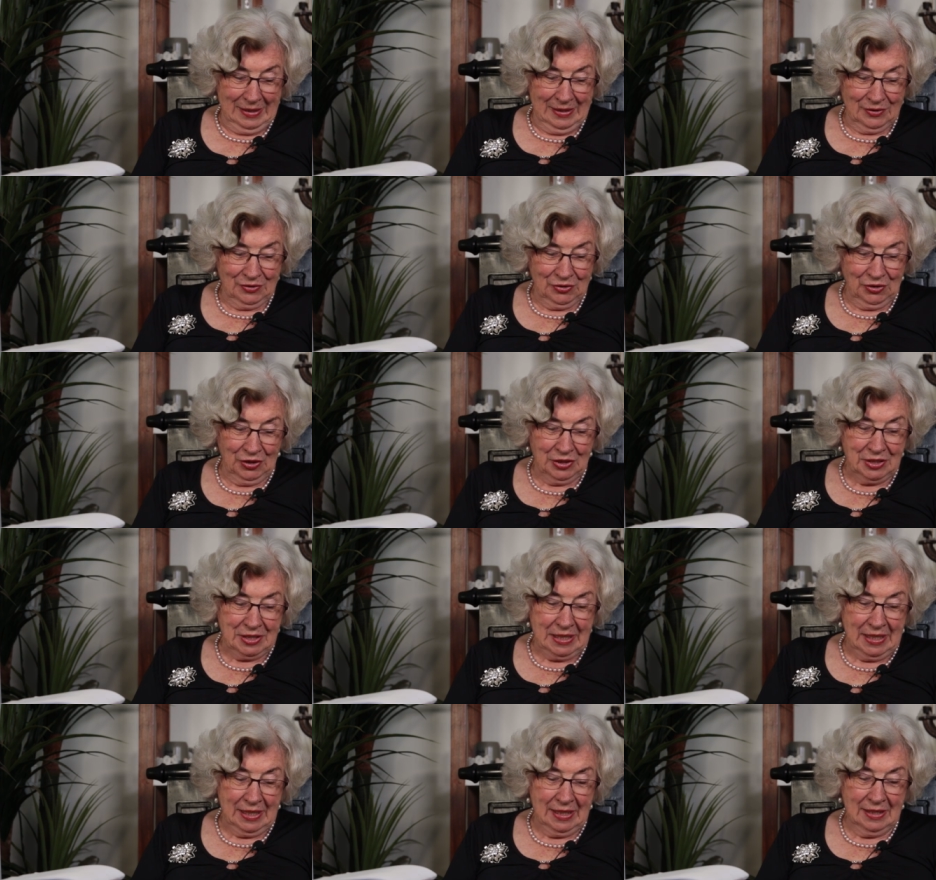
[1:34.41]

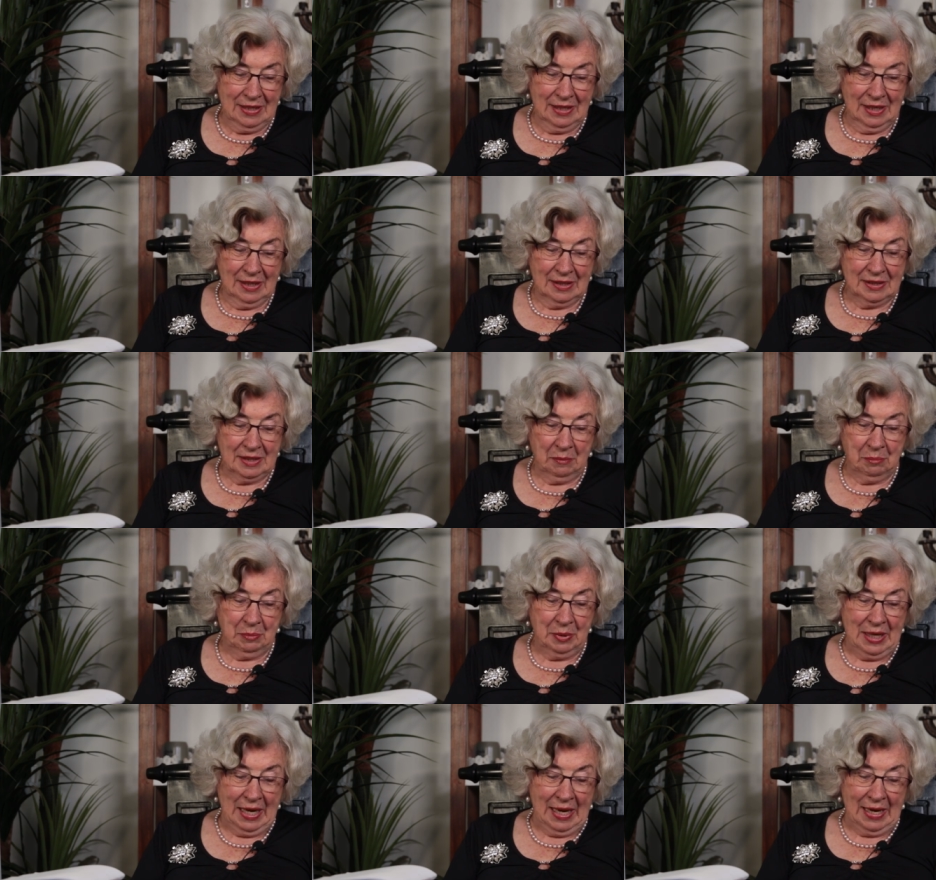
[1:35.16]
13. The
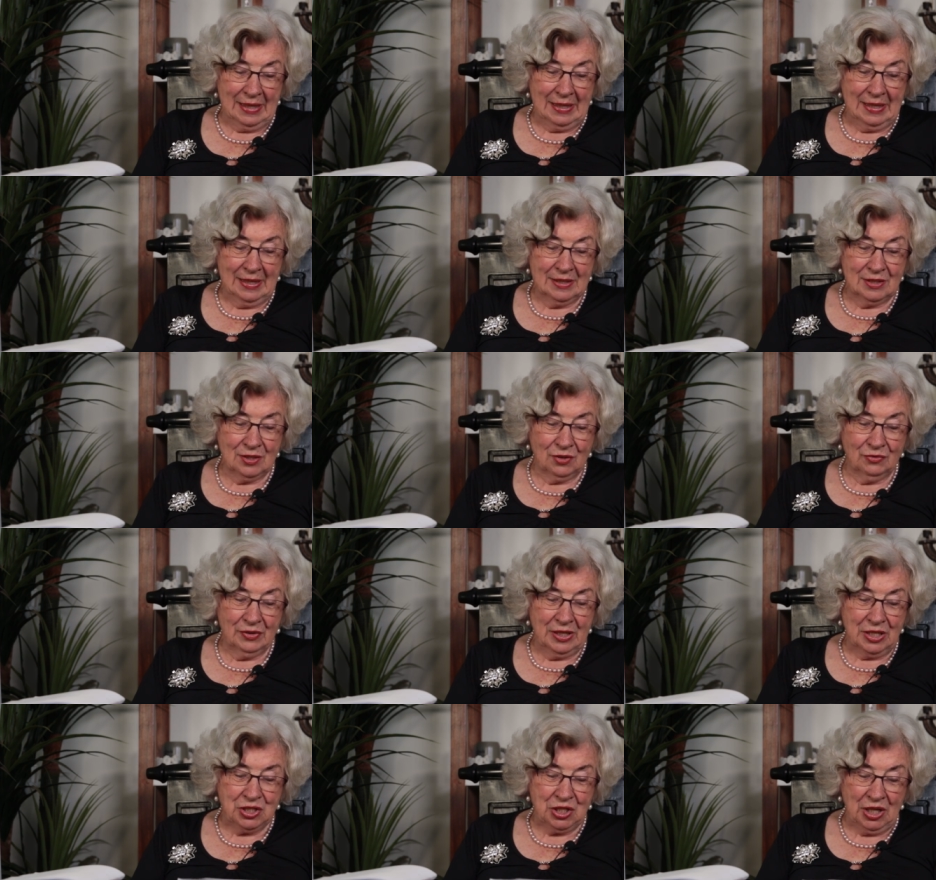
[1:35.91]
planet
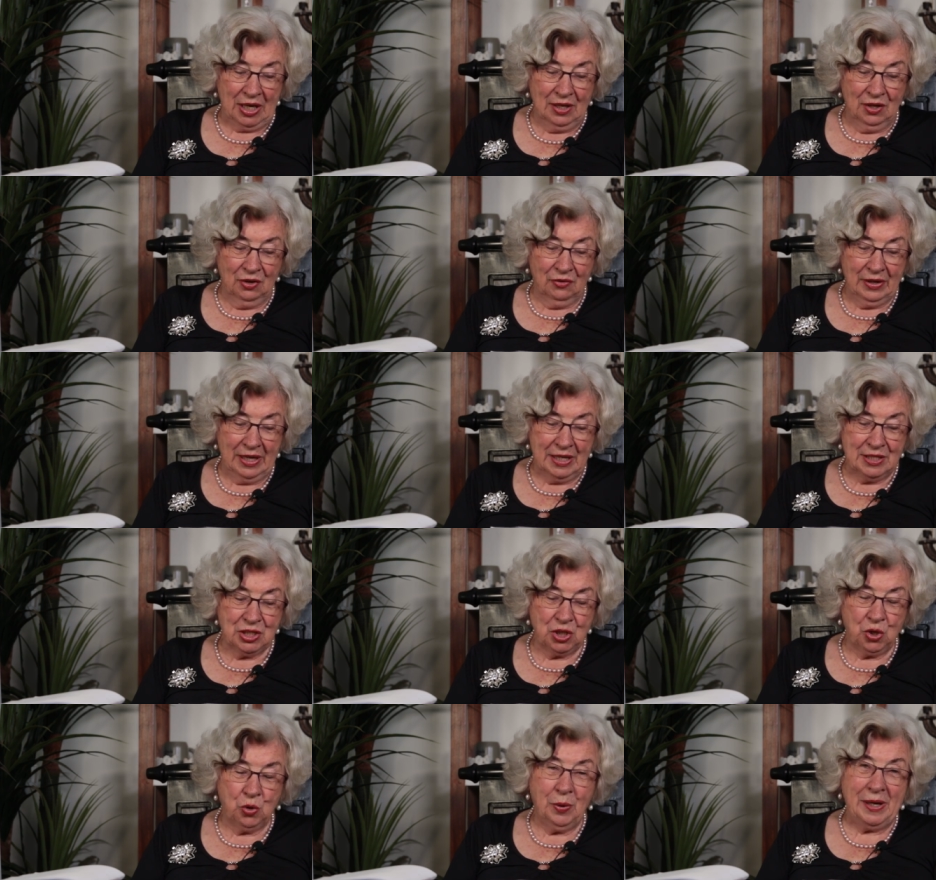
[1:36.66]

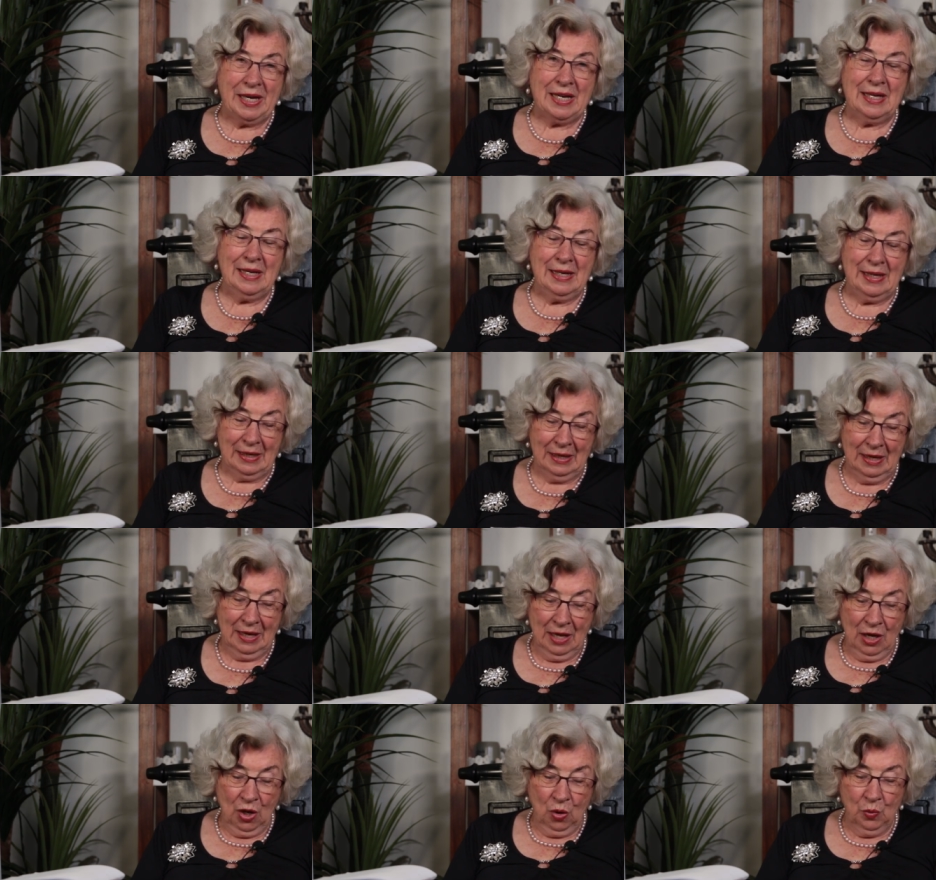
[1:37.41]
regenerates quickly
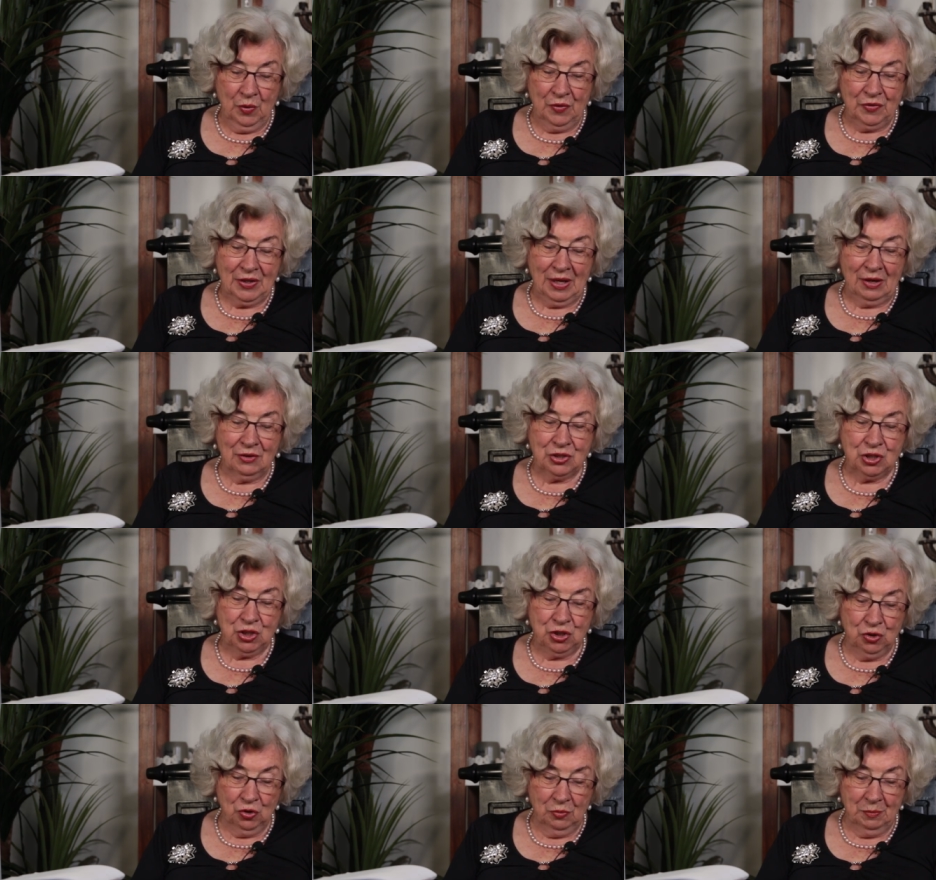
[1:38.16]
without
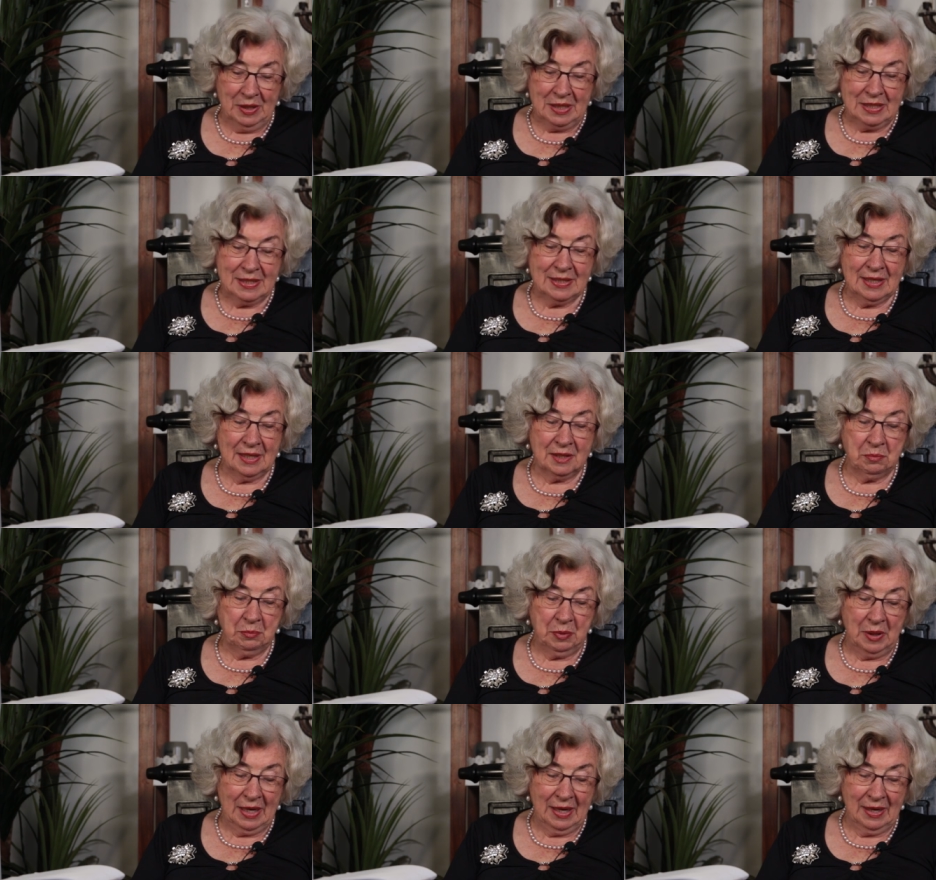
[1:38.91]
humans
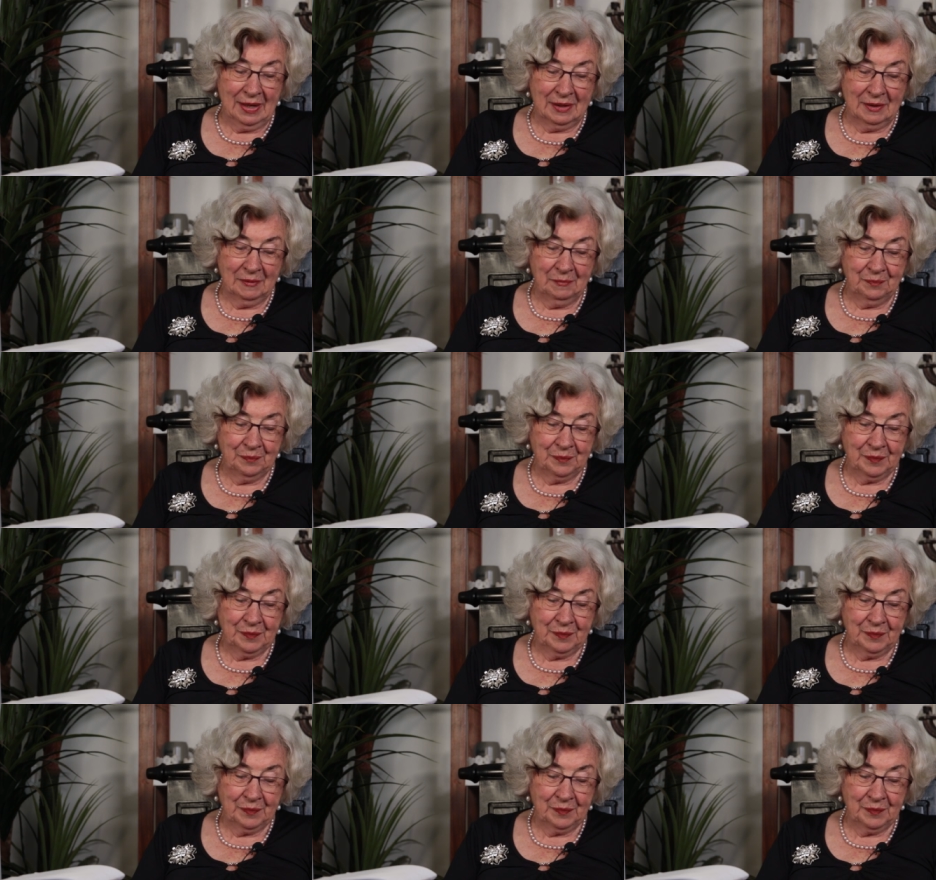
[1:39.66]
at play.